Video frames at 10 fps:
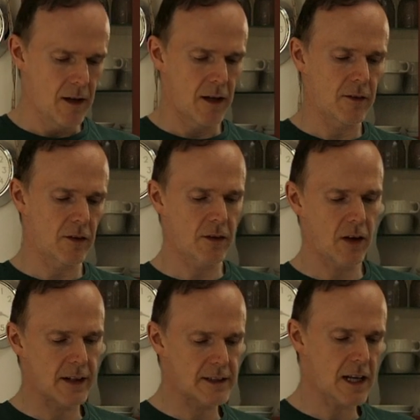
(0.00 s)
And there's a
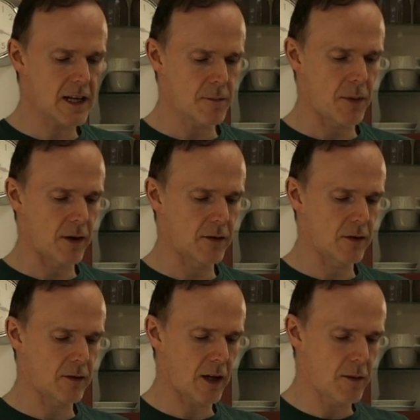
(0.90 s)
slight taper, so
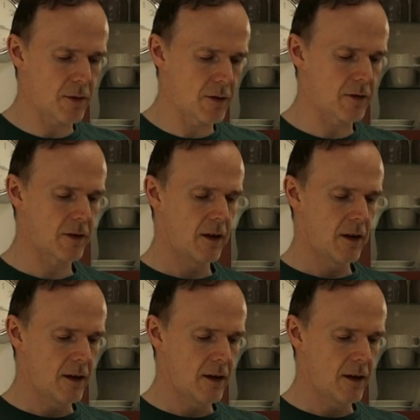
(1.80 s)
it tapers